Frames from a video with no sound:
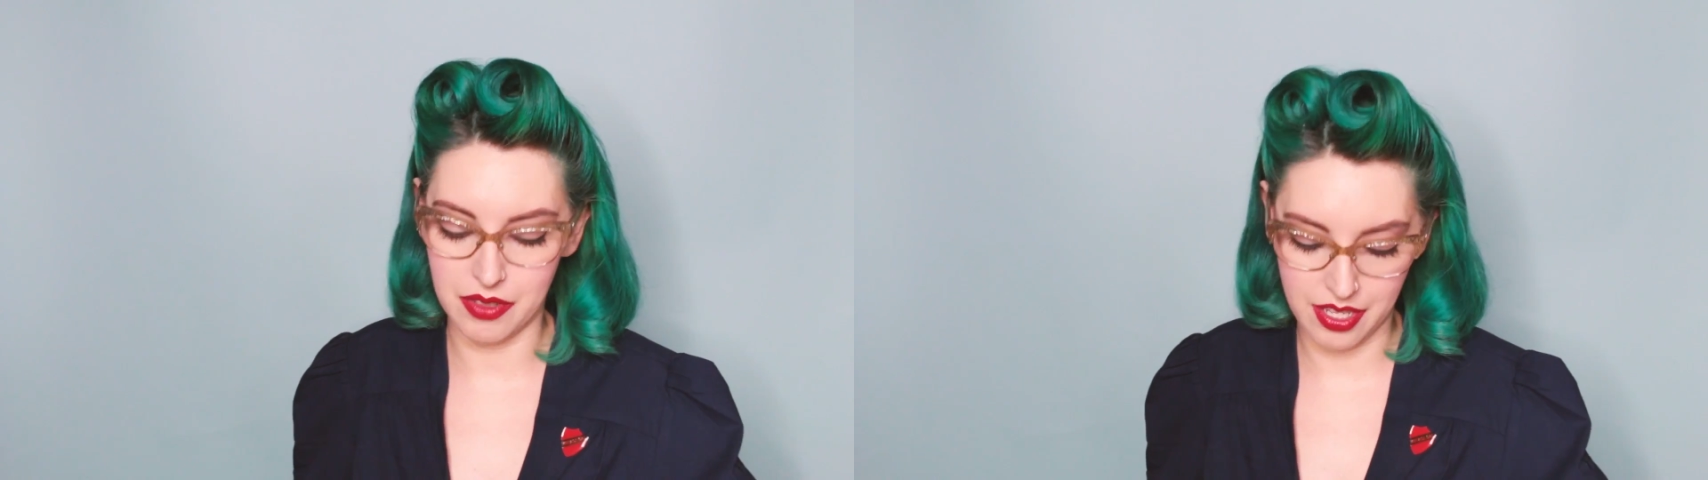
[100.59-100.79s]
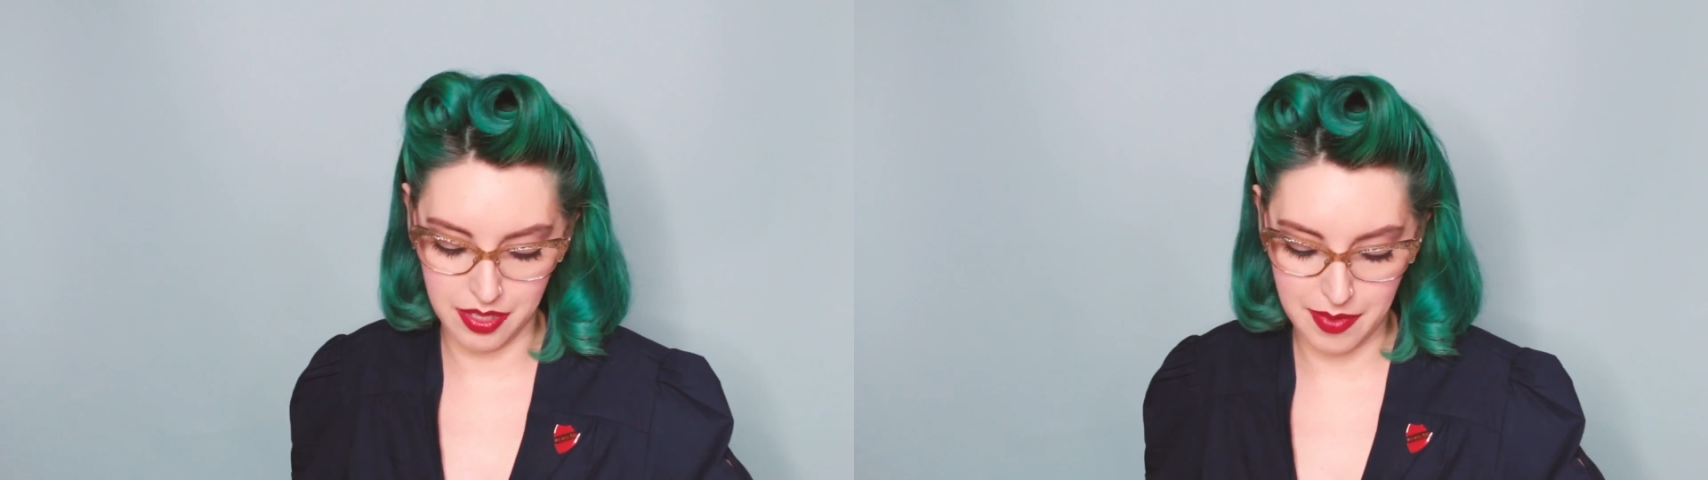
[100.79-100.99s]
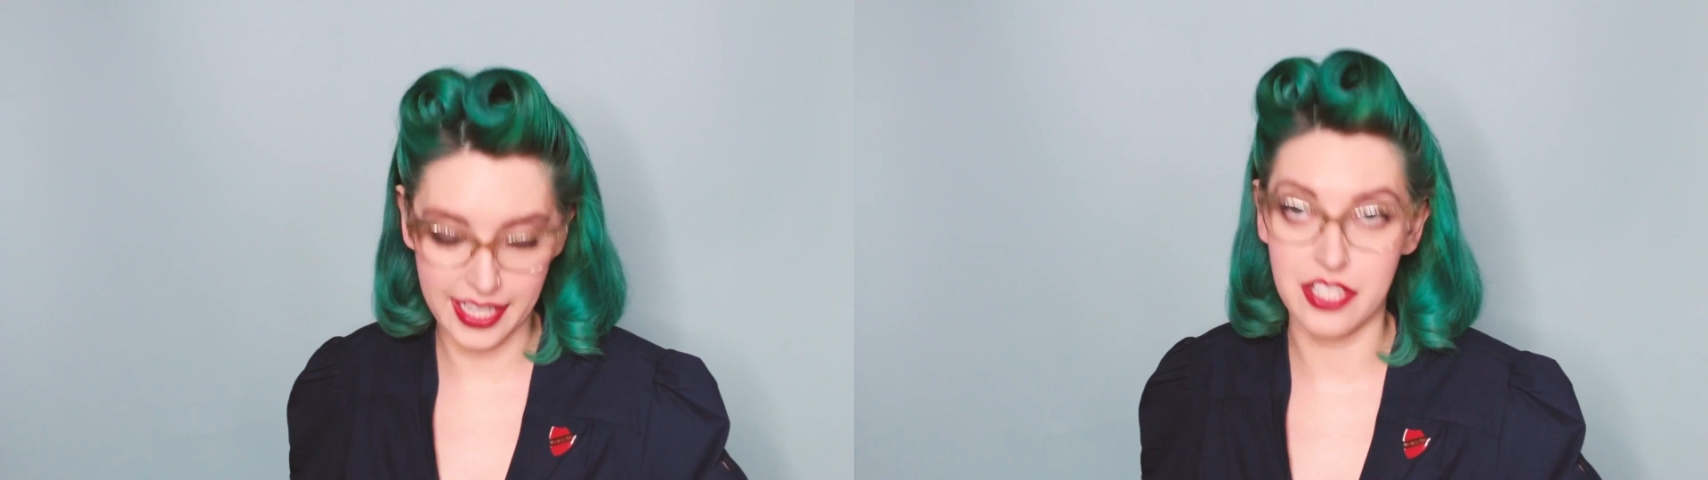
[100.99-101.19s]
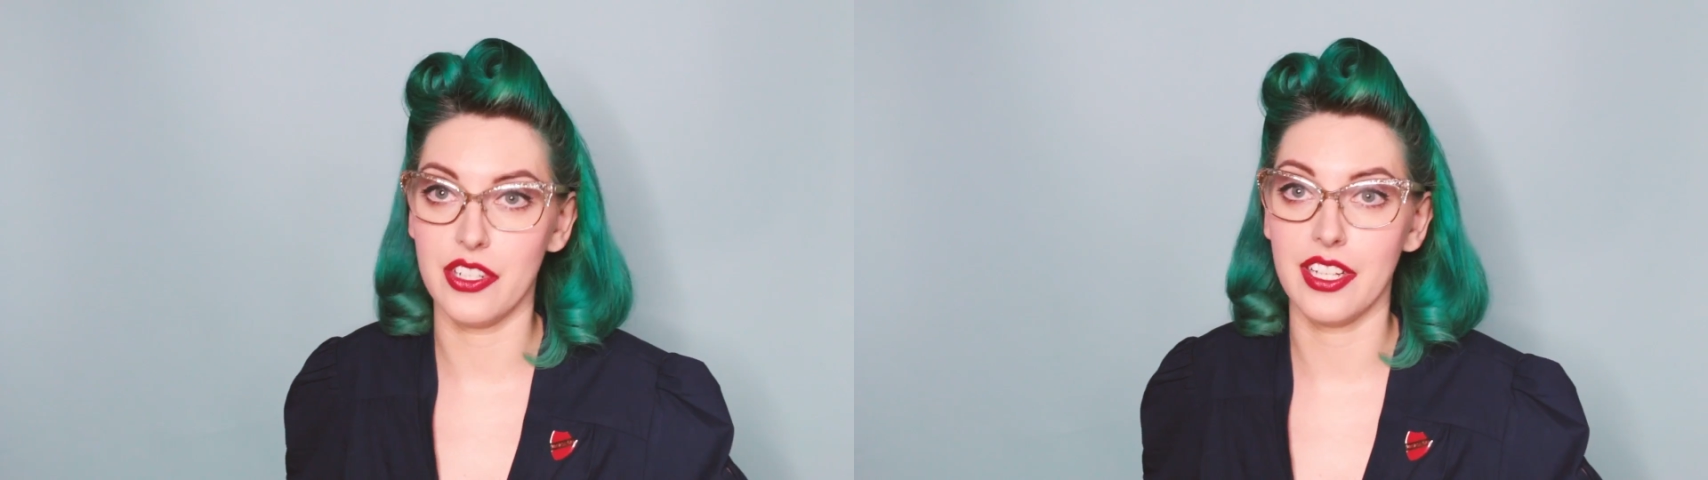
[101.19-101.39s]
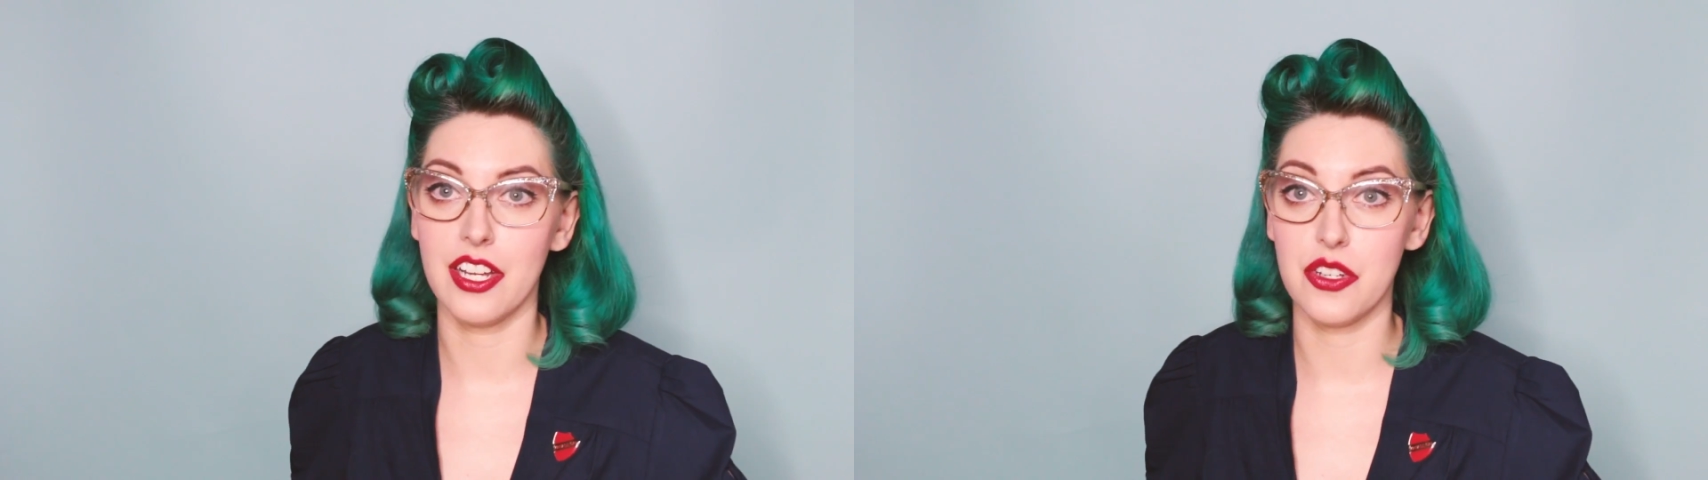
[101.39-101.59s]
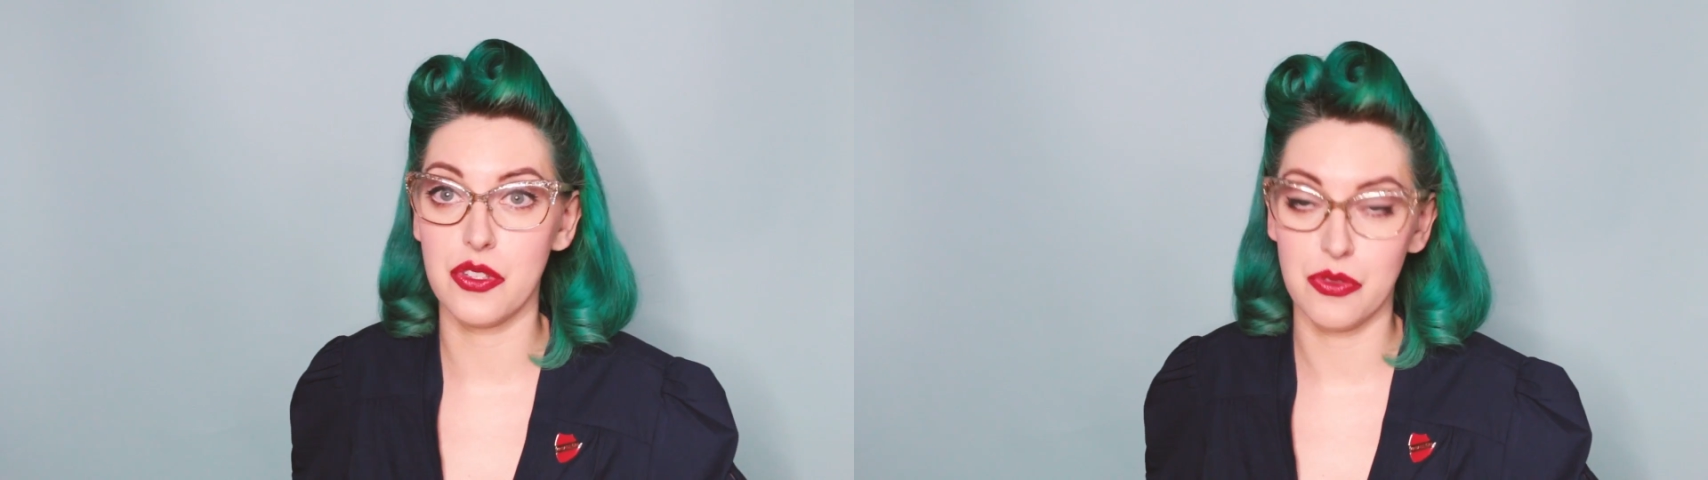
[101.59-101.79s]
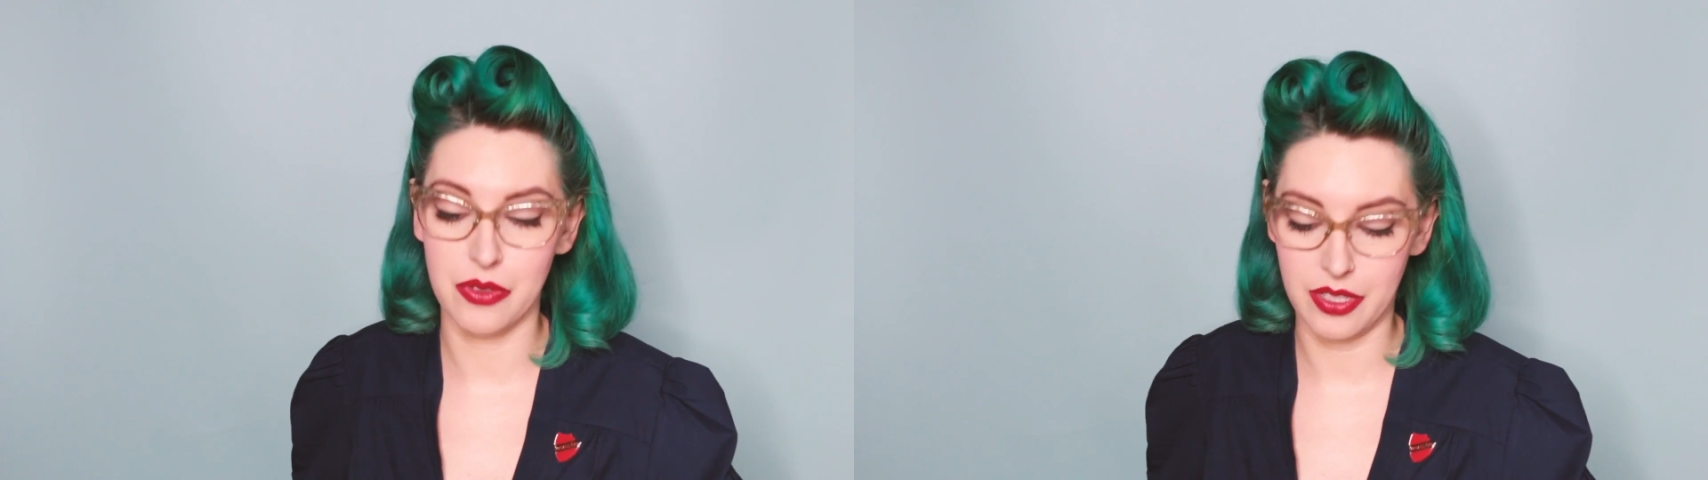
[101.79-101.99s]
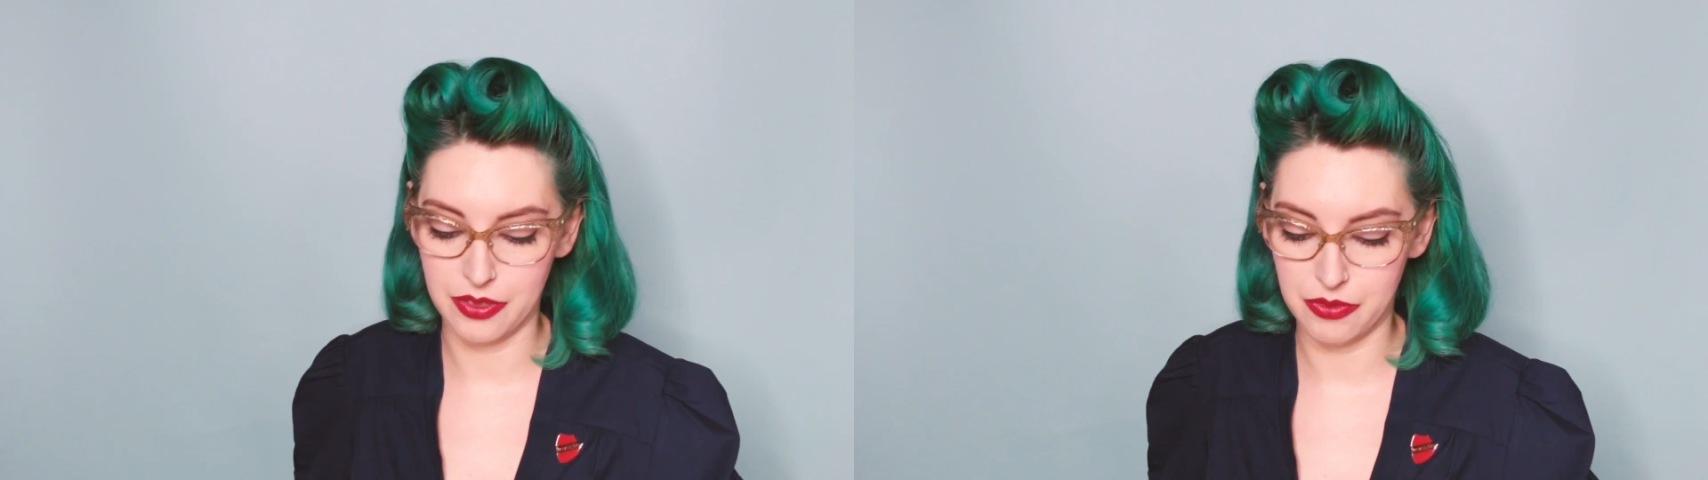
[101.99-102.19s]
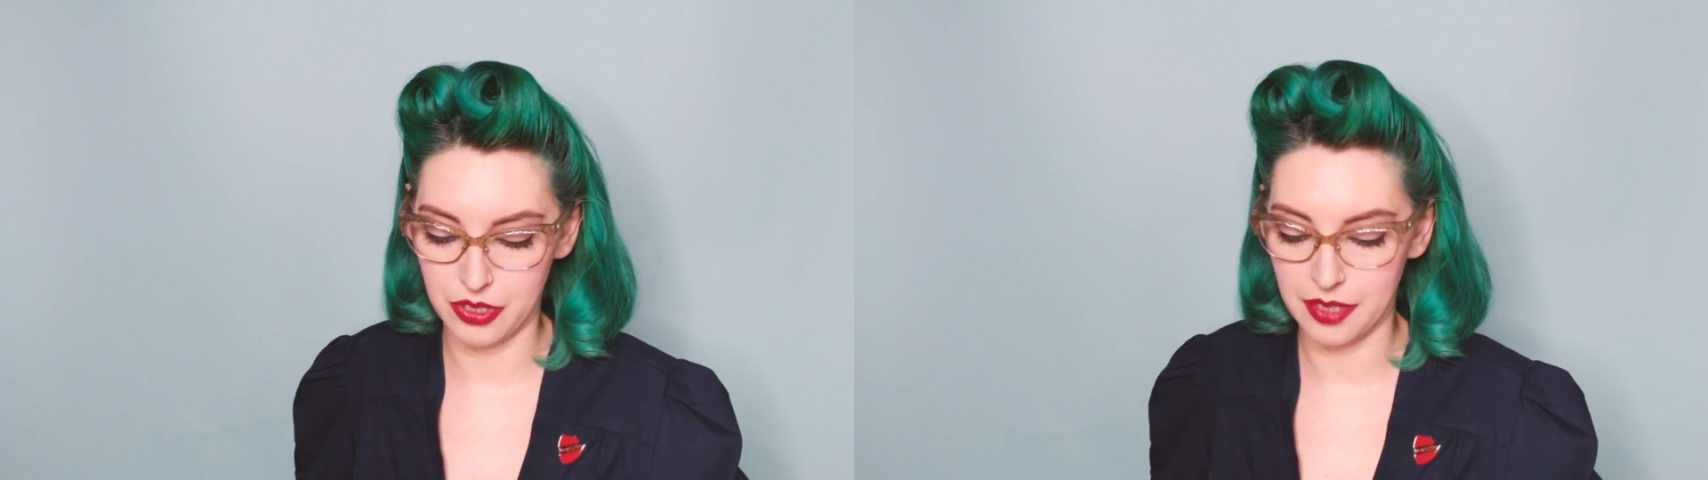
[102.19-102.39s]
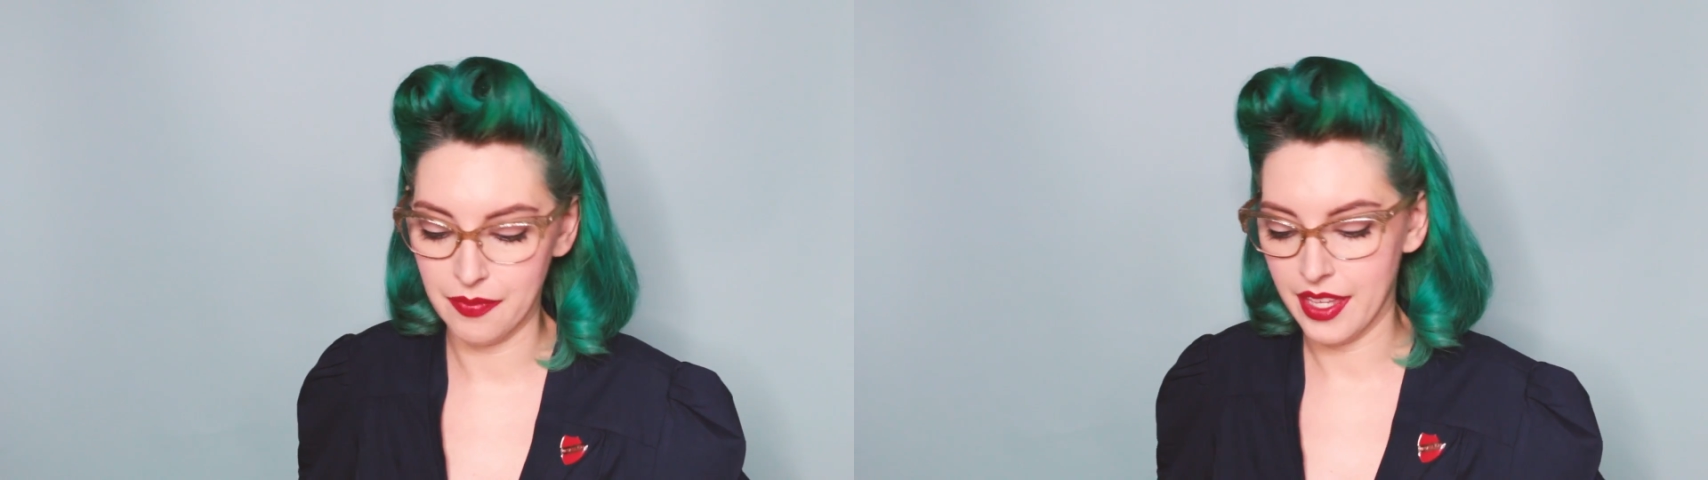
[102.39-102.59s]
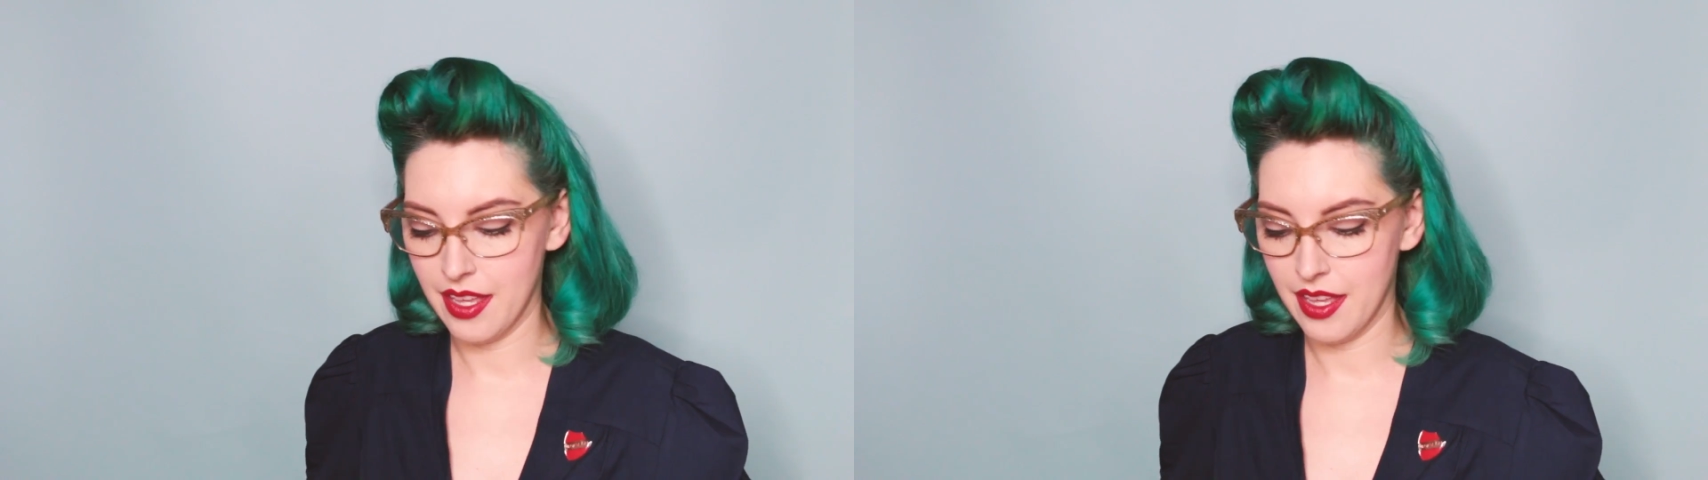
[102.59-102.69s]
with all the packaging I just threw on the floor.